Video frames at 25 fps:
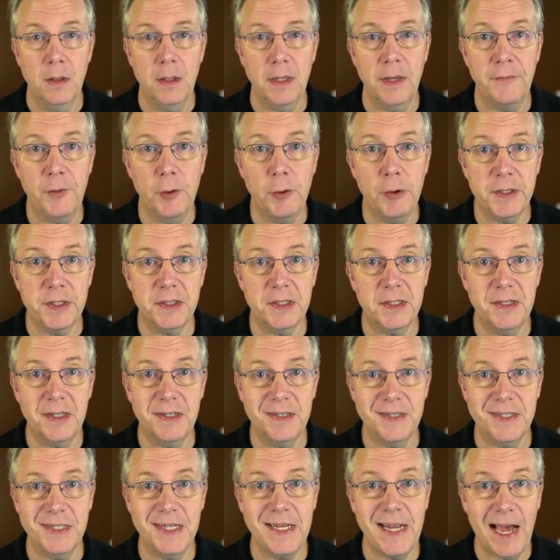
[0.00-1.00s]
If you're interested
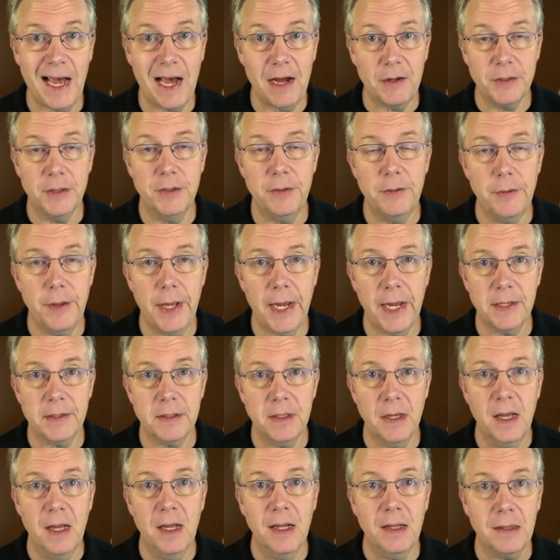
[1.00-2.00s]
in see how to do that,
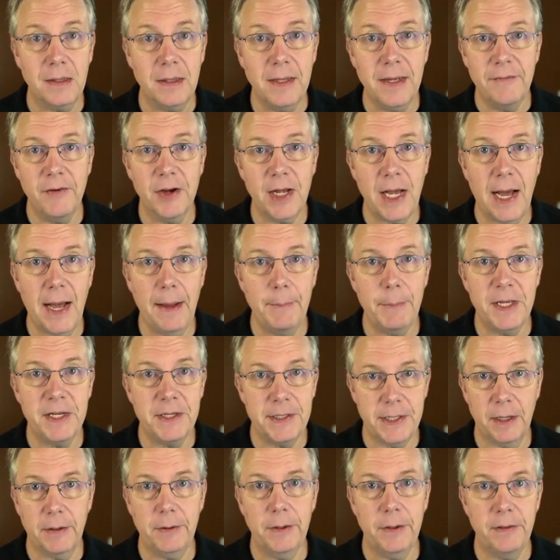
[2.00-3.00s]
leave a comment
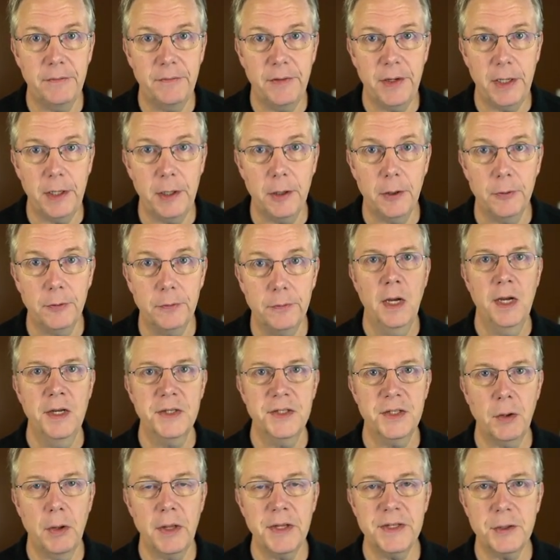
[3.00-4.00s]
down in the video.
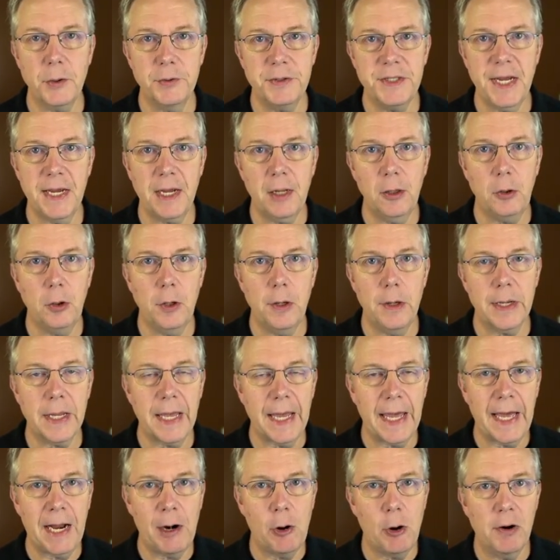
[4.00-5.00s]
So let's go take a look
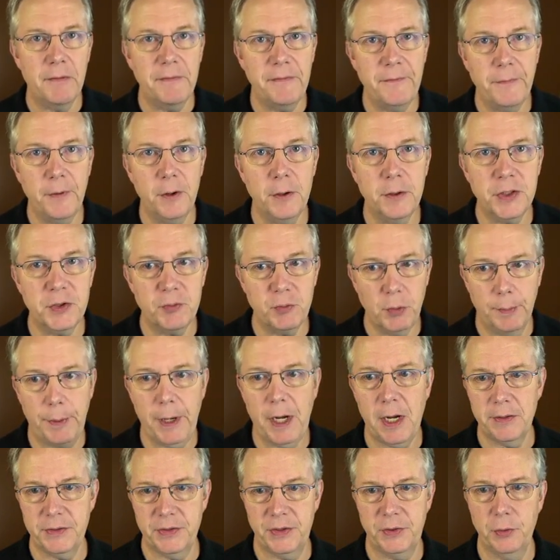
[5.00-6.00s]
at our first
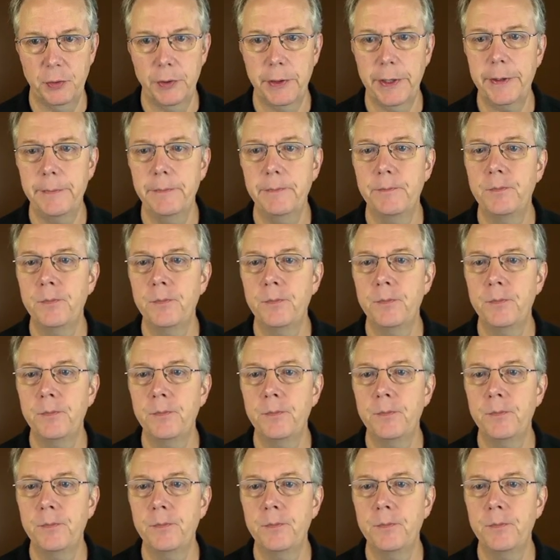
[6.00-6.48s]
repository.